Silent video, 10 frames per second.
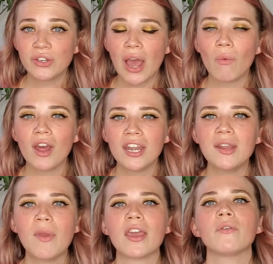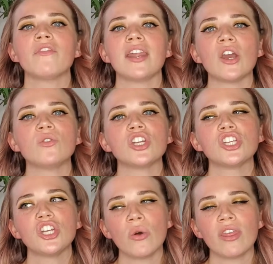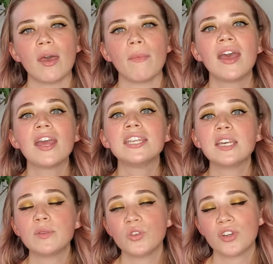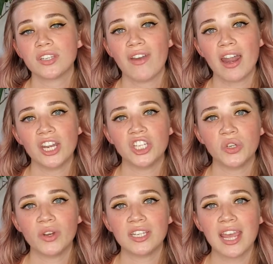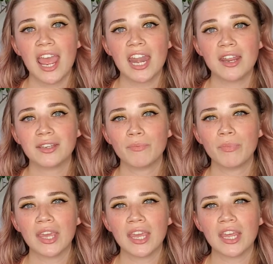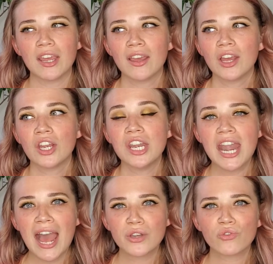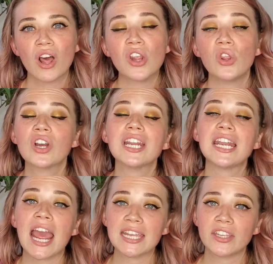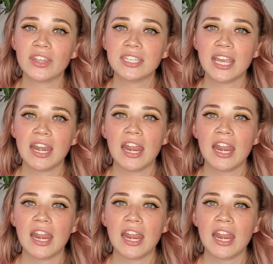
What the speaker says: I wanted to make a video to show them tips and tricks of how to do it and it be natural and look nice on the skin,